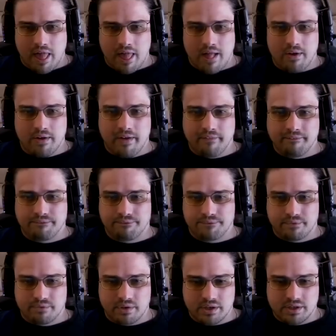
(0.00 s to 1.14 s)
Okay,
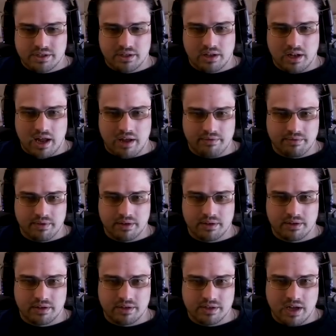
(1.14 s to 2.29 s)
well, he's still alive.
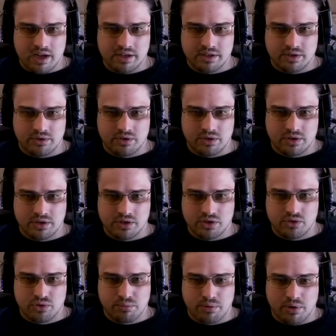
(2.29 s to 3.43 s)
This guy is a
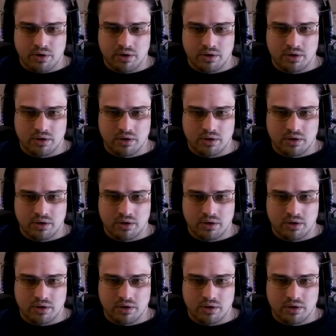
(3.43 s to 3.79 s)
trooper.